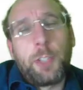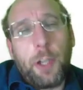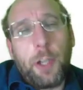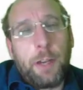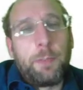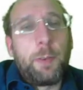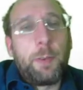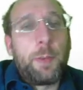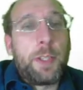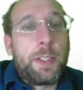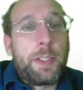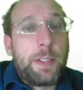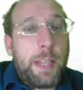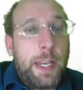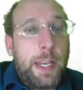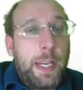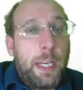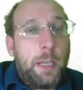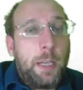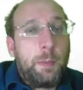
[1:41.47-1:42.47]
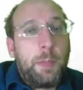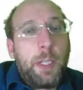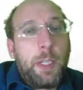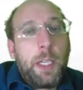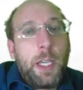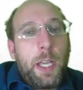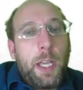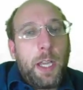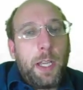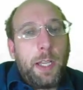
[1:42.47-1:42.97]
the same
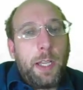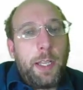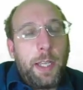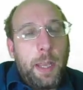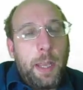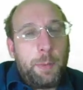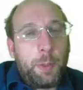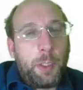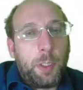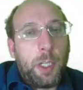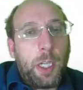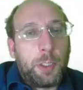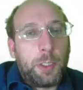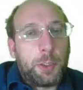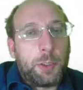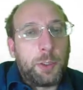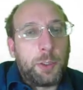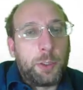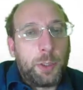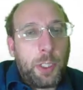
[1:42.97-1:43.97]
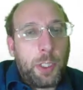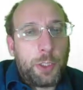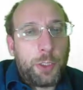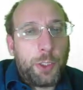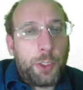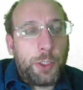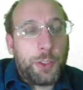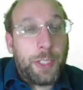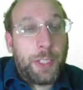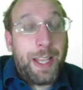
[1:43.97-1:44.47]
embryological
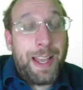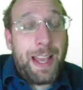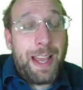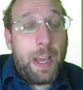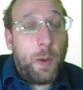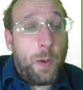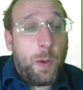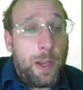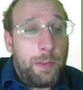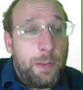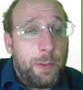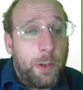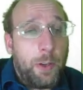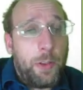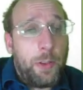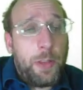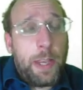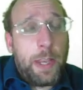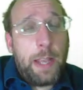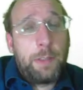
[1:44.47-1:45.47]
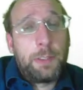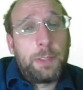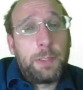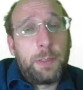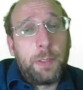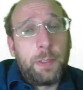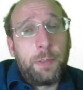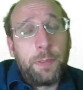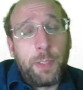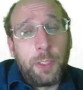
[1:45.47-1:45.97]
structures. However, they have
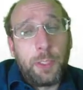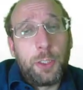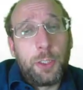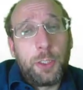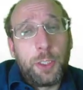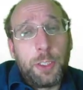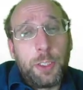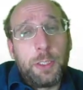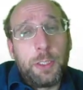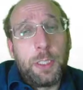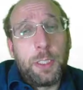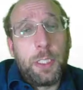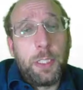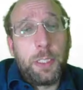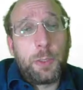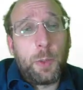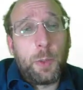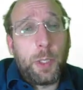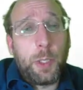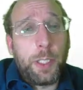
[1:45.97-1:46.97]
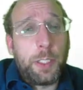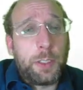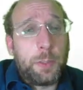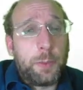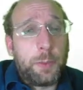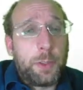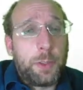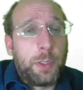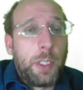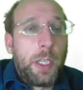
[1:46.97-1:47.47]
different functions in these
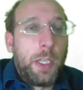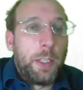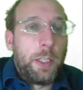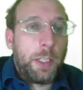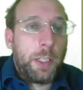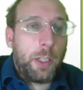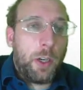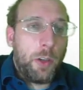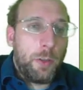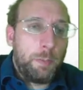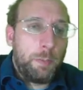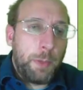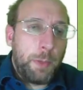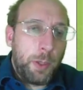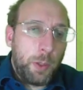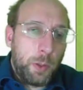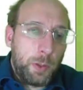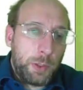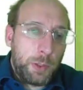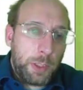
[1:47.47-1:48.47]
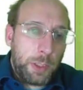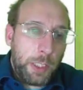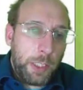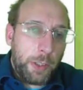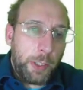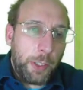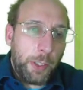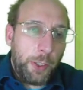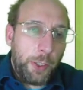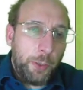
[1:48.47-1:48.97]
organisms. Like all the bones in the
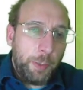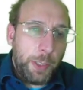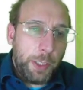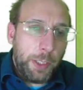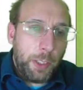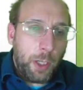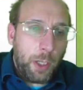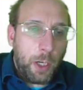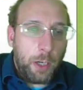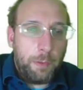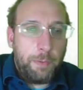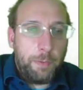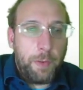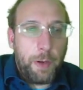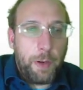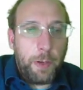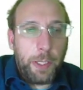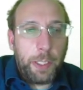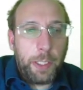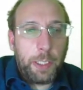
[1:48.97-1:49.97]
human are very